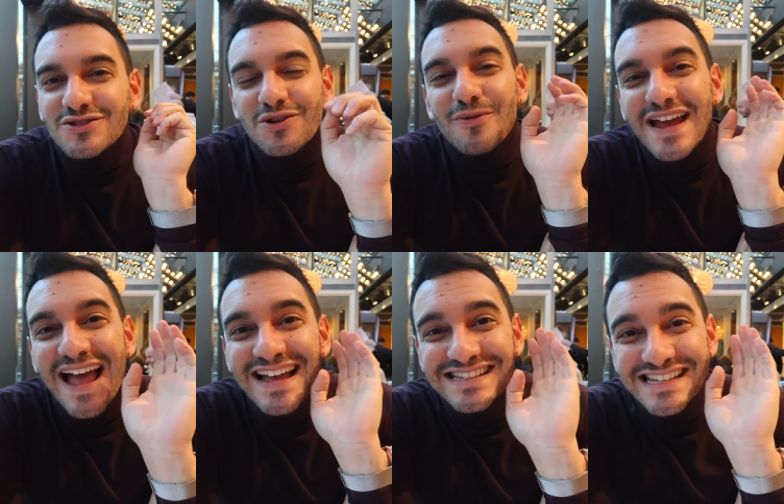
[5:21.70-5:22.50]
so we
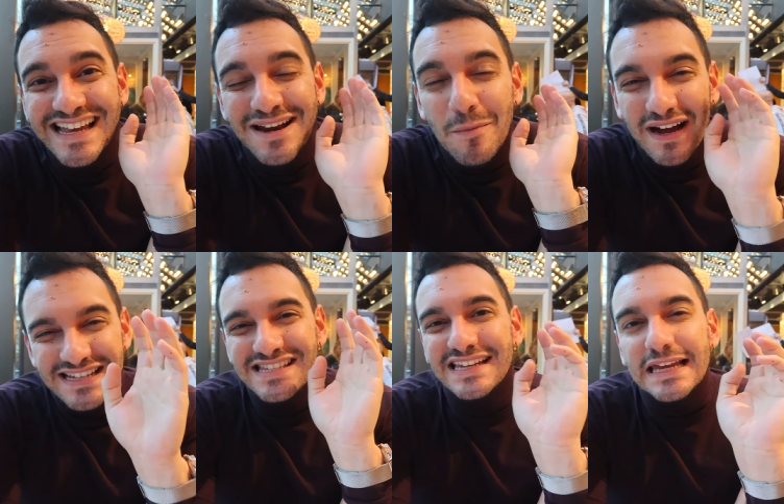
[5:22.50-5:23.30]
had to get a
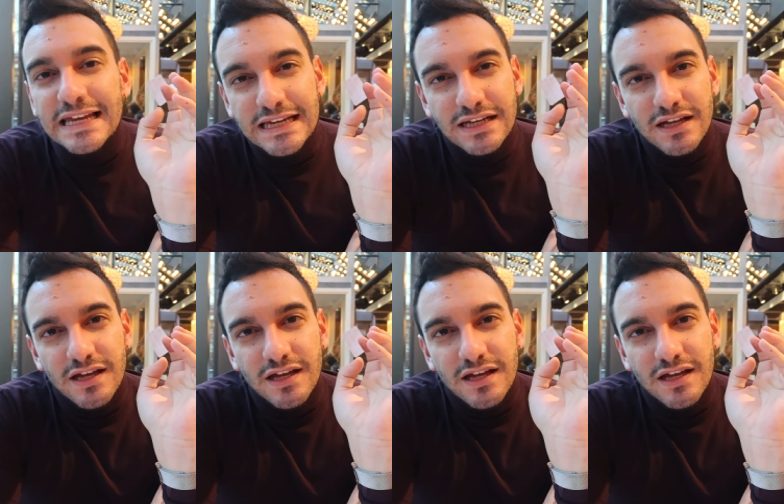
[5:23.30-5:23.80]
bite to eat.